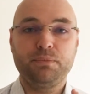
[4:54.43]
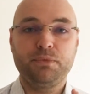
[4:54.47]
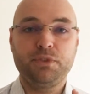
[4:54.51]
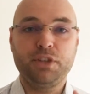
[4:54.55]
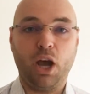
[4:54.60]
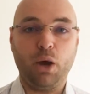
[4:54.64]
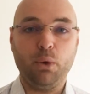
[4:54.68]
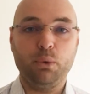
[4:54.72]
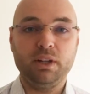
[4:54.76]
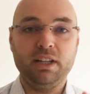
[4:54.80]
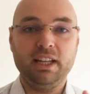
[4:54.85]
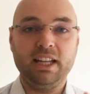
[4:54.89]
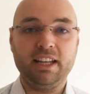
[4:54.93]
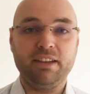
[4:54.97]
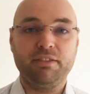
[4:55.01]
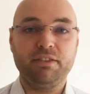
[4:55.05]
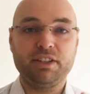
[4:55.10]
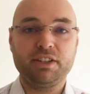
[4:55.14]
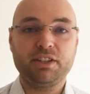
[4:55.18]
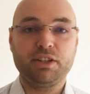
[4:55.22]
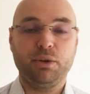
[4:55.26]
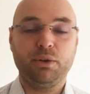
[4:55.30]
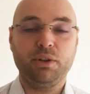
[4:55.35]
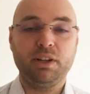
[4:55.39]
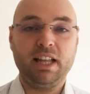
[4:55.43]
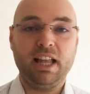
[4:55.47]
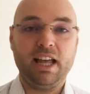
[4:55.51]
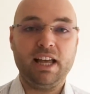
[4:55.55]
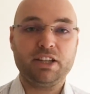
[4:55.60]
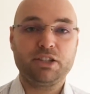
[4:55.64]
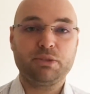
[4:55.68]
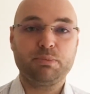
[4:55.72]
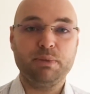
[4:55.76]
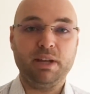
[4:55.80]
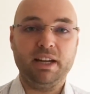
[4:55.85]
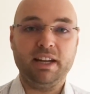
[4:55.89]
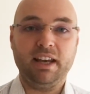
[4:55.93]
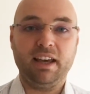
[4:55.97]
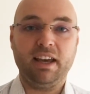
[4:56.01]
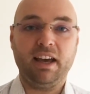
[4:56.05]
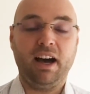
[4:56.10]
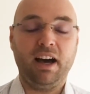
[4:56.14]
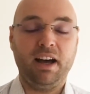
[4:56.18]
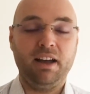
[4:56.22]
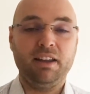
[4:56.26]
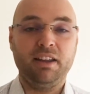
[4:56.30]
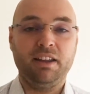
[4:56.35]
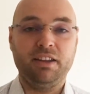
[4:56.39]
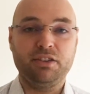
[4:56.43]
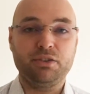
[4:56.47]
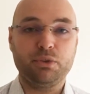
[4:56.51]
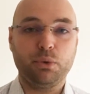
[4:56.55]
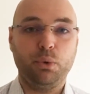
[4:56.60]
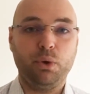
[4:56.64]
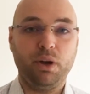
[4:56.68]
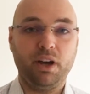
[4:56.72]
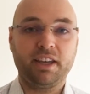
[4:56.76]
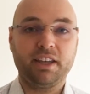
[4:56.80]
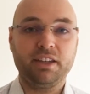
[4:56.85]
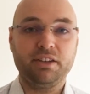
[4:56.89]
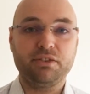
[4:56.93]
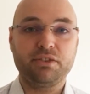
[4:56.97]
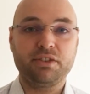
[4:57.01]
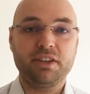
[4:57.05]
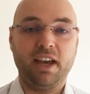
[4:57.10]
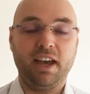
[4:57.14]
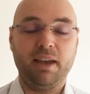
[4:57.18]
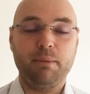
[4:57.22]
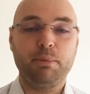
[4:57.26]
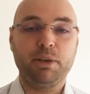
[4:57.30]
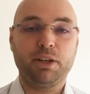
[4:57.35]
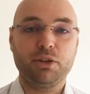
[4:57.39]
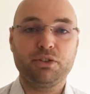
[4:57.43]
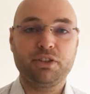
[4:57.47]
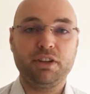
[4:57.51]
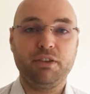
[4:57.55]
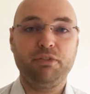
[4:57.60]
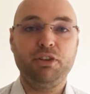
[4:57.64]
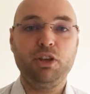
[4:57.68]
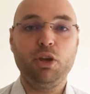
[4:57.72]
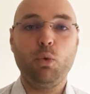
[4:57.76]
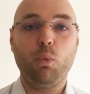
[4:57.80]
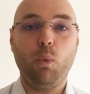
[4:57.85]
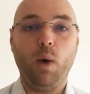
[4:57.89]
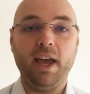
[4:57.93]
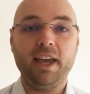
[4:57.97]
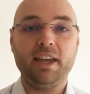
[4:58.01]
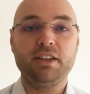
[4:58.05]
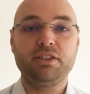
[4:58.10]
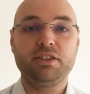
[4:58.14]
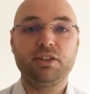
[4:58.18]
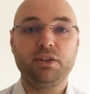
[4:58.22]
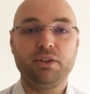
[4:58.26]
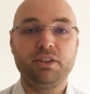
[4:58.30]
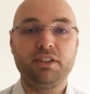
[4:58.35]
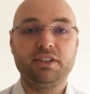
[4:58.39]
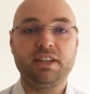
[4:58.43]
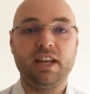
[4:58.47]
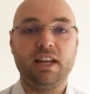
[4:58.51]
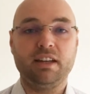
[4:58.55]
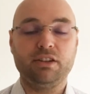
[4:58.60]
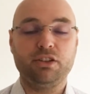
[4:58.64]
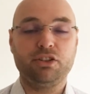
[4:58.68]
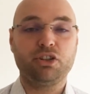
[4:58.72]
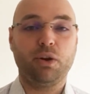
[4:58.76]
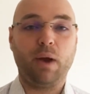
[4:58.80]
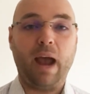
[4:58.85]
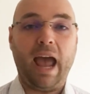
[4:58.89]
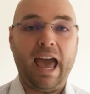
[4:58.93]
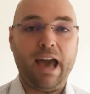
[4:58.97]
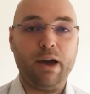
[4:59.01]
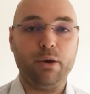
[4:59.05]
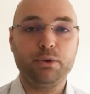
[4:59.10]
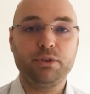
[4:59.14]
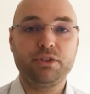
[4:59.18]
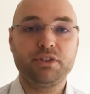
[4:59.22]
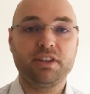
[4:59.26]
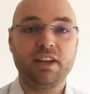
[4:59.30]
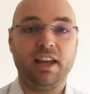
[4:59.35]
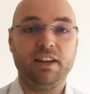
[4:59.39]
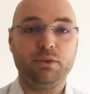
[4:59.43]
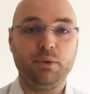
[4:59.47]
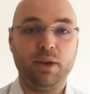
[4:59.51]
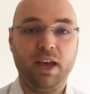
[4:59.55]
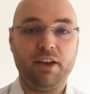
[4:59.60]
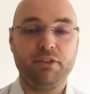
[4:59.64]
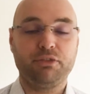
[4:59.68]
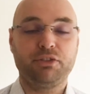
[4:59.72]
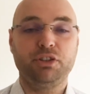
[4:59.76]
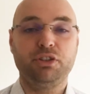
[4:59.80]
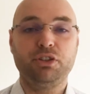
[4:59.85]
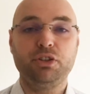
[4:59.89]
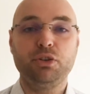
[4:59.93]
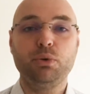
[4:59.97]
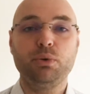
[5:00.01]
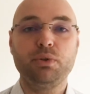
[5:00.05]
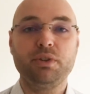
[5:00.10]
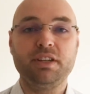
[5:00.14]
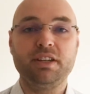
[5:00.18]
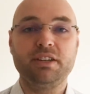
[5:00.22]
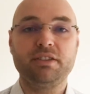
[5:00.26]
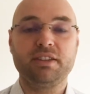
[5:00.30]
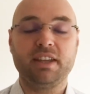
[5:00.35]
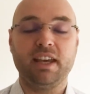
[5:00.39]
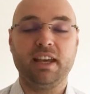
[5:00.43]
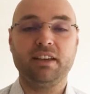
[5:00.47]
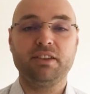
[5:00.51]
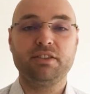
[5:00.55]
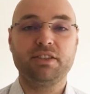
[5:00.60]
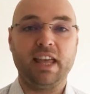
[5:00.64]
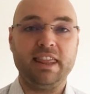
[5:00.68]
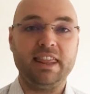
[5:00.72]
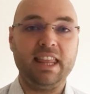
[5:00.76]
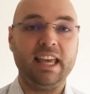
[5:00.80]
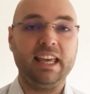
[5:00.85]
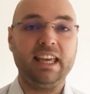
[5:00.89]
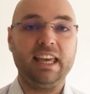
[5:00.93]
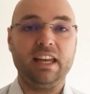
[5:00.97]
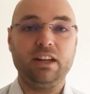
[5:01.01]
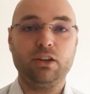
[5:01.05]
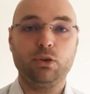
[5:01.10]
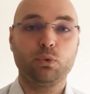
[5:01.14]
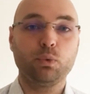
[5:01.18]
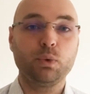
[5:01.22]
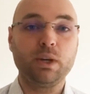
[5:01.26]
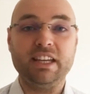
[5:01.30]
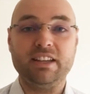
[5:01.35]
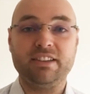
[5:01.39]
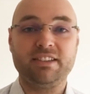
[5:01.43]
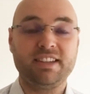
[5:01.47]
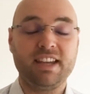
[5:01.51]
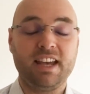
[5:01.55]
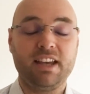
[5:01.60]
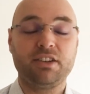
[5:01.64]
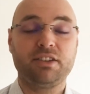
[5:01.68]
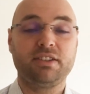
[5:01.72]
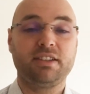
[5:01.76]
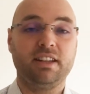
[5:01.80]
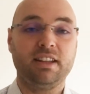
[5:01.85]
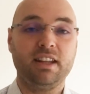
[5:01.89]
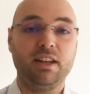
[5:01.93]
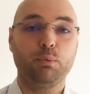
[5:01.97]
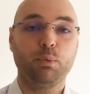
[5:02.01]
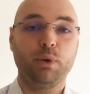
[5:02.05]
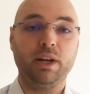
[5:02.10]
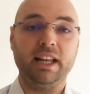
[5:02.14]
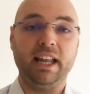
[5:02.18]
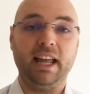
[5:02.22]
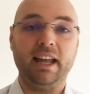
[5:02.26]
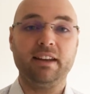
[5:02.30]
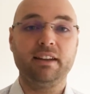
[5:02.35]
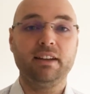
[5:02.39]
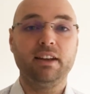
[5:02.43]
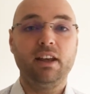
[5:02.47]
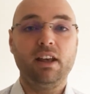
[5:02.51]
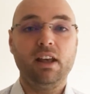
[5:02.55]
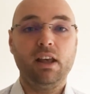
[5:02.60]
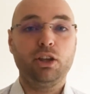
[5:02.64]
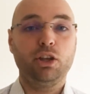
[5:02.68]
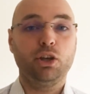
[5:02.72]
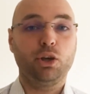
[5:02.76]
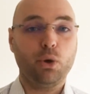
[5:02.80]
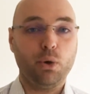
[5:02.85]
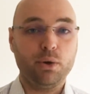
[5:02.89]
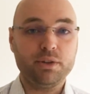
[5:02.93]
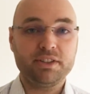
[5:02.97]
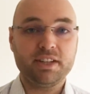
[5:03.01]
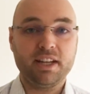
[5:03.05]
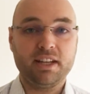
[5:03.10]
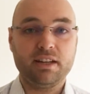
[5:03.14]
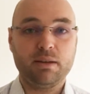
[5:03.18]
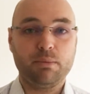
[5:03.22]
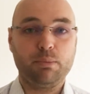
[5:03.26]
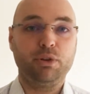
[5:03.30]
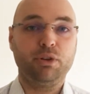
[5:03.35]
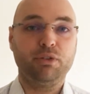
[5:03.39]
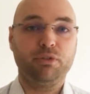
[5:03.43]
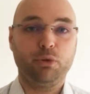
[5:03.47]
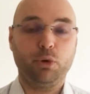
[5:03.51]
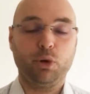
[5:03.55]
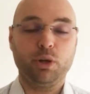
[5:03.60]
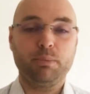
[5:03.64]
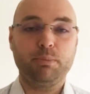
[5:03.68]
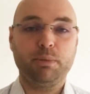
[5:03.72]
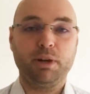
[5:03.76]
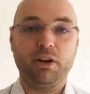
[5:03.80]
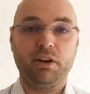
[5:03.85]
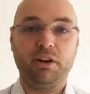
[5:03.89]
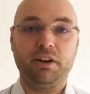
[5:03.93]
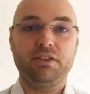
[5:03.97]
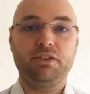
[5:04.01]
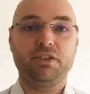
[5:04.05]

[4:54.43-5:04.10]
don't leave it till the last minute is all I can say, because if you wait until the tenants are out and you have to do all these things and then get it reassessed and then relet, you're going to end up with a void period.